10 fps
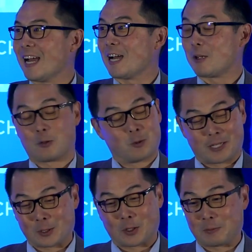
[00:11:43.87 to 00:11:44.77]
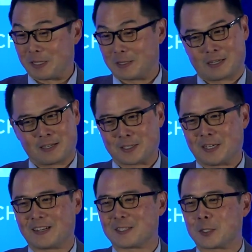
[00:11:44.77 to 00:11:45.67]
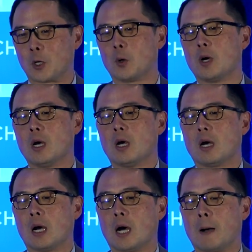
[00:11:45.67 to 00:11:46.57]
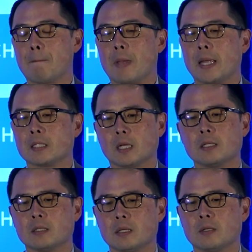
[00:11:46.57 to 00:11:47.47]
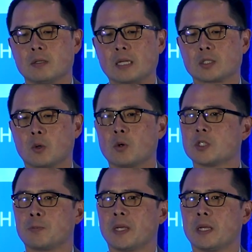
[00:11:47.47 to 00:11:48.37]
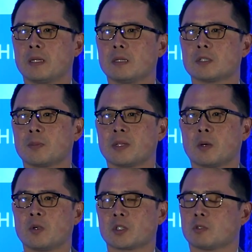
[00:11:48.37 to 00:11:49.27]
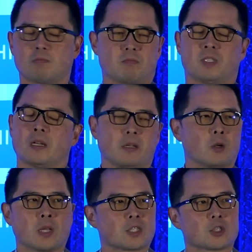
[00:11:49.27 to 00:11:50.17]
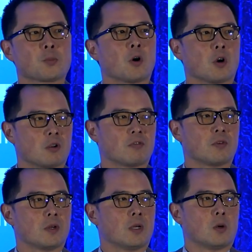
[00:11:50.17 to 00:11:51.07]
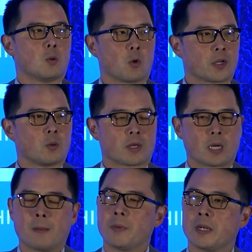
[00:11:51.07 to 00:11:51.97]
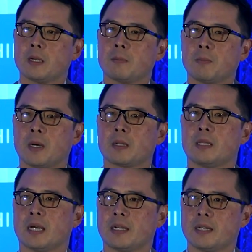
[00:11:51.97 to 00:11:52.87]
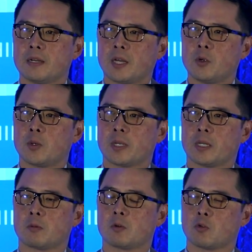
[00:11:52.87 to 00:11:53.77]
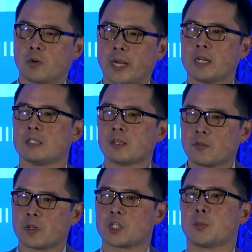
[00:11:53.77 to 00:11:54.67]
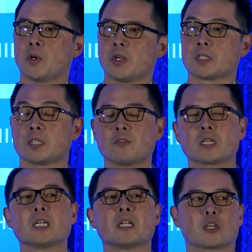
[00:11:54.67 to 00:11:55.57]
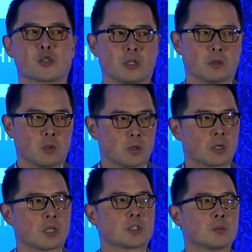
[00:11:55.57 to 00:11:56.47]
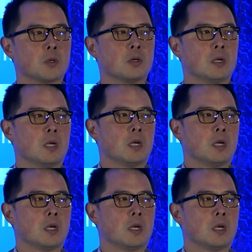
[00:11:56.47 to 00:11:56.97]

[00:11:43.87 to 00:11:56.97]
Yeah, well, that's like I said. So, and that's always been something that we just said, that's just part of working with a company. But the idea that you can create a different experience, a different connection with your customer,